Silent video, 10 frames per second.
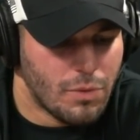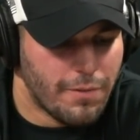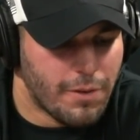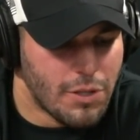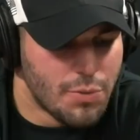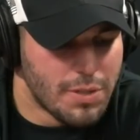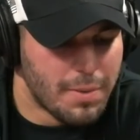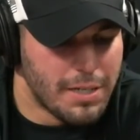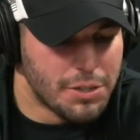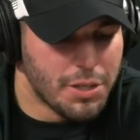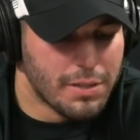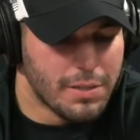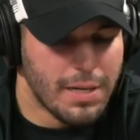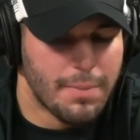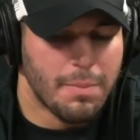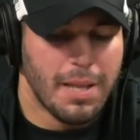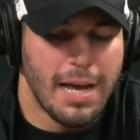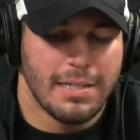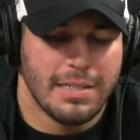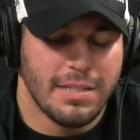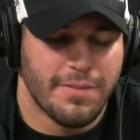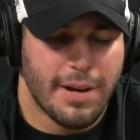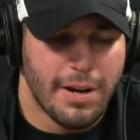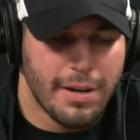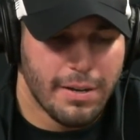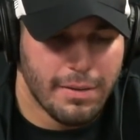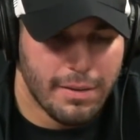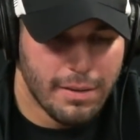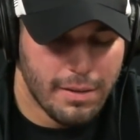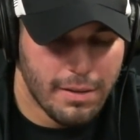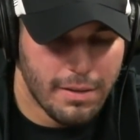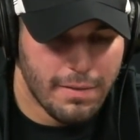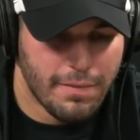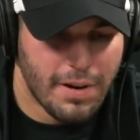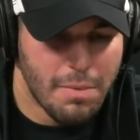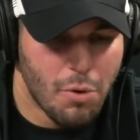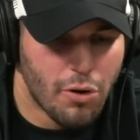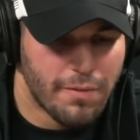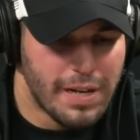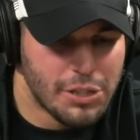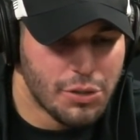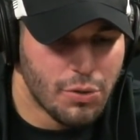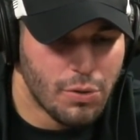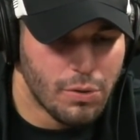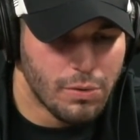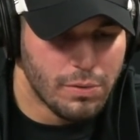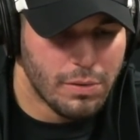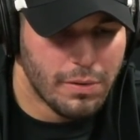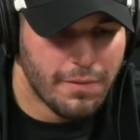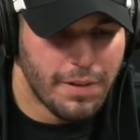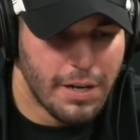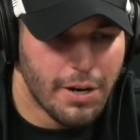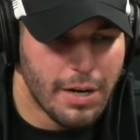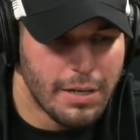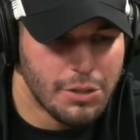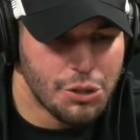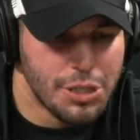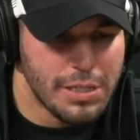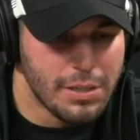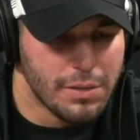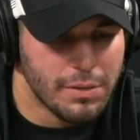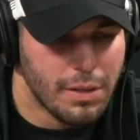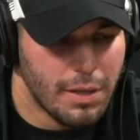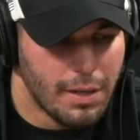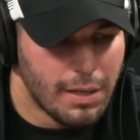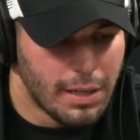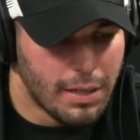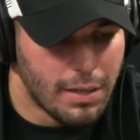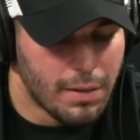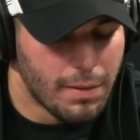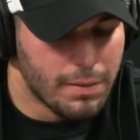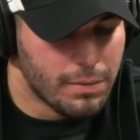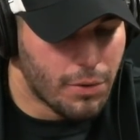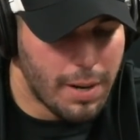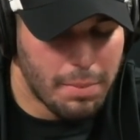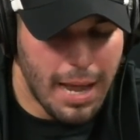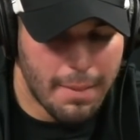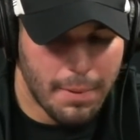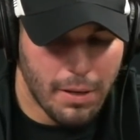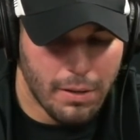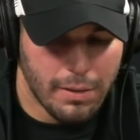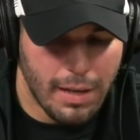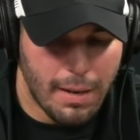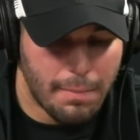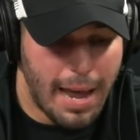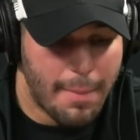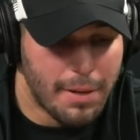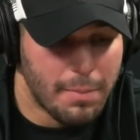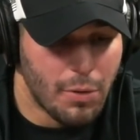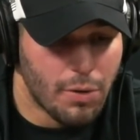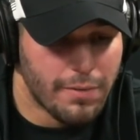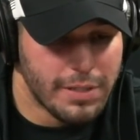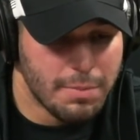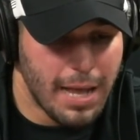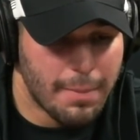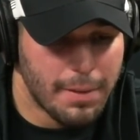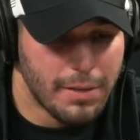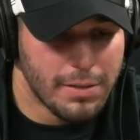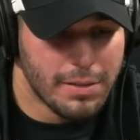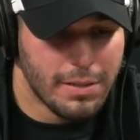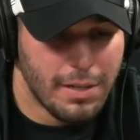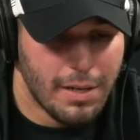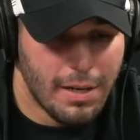The first one's my instructor, Tom DeBlas. He's a very, very motivational figure in jiu-jitsu. Great black belt. I'm happy to be one of his black belts.